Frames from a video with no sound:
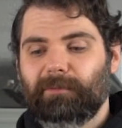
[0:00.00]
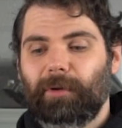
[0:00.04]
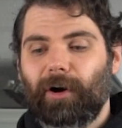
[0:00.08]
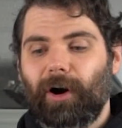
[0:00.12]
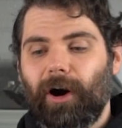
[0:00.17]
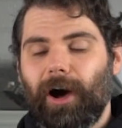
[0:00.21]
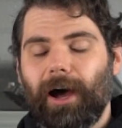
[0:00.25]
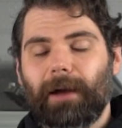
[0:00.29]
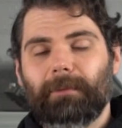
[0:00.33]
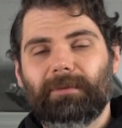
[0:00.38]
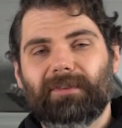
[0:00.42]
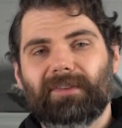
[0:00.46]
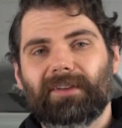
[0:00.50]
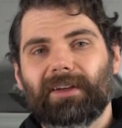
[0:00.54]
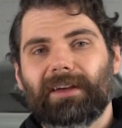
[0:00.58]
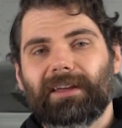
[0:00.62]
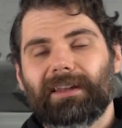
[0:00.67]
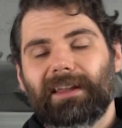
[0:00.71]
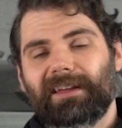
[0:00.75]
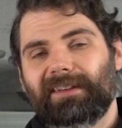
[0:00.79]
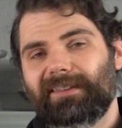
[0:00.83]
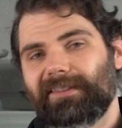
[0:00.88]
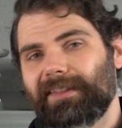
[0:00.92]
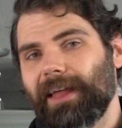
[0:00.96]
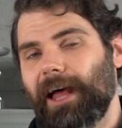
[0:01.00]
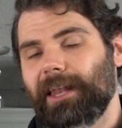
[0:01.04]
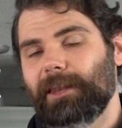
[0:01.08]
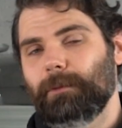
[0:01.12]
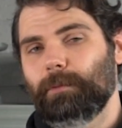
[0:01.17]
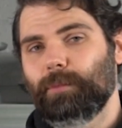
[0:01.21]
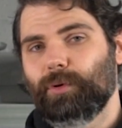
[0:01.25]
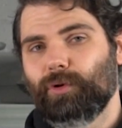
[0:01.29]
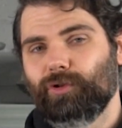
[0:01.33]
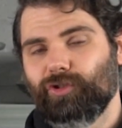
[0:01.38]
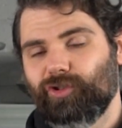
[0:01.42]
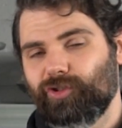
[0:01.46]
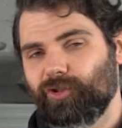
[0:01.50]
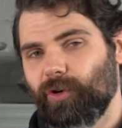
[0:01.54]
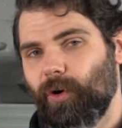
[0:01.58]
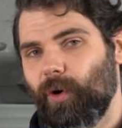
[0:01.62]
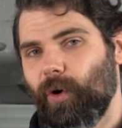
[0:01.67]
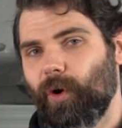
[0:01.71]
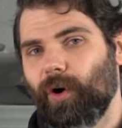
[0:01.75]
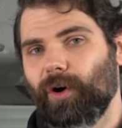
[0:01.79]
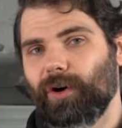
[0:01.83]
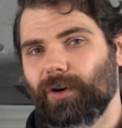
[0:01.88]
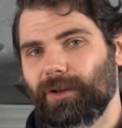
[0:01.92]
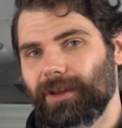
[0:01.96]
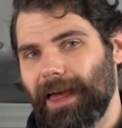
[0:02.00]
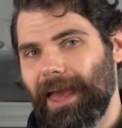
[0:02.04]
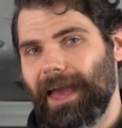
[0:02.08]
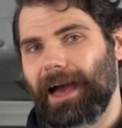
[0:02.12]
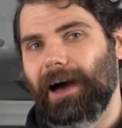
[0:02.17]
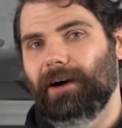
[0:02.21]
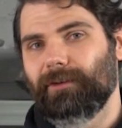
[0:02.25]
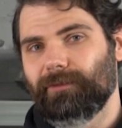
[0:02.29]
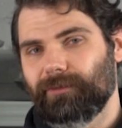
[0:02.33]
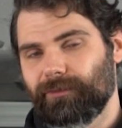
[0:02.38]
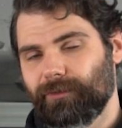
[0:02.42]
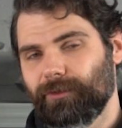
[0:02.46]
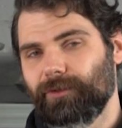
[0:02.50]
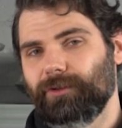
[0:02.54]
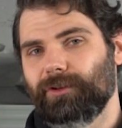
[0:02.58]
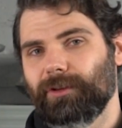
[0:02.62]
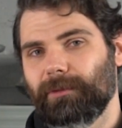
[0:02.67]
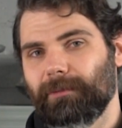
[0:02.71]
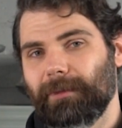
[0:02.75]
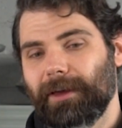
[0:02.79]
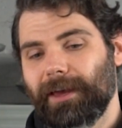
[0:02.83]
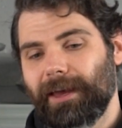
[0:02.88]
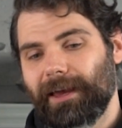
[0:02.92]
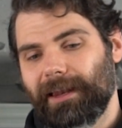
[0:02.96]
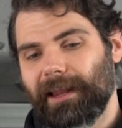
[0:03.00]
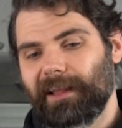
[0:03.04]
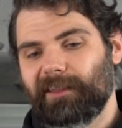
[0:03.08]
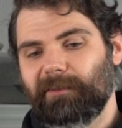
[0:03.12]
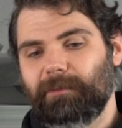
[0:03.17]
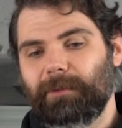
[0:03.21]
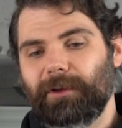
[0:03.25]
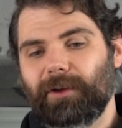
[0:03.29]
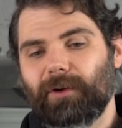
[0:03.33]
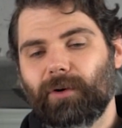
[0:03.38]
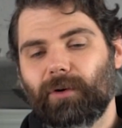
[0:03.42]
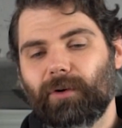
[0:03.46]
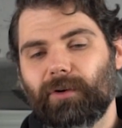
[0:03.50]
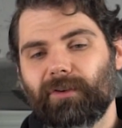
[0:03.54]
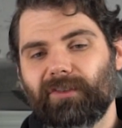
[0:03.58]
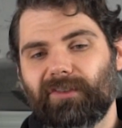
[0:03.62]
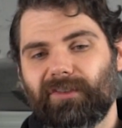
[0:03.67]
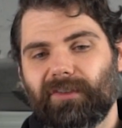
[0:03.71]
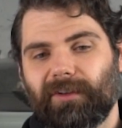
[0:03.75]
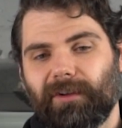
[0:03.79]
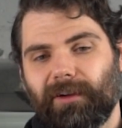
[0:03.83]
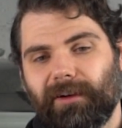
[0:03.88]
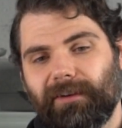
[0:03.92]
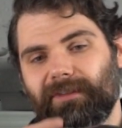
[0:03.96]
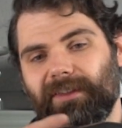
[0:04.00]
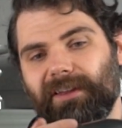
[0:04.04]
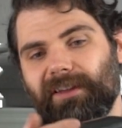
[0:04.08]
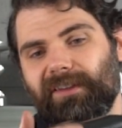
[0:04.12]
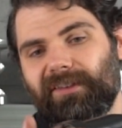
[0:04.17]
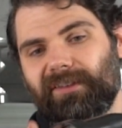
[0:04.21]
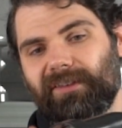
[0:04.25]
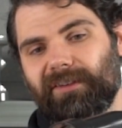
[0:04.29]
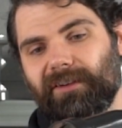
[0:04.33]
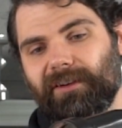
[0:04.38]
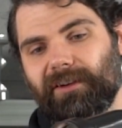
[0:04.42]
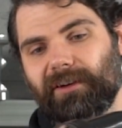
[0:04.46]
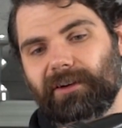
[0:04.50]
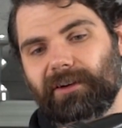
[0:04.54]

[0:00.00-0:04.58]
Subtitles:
pipes, they start to push oil out through them. And that's because of this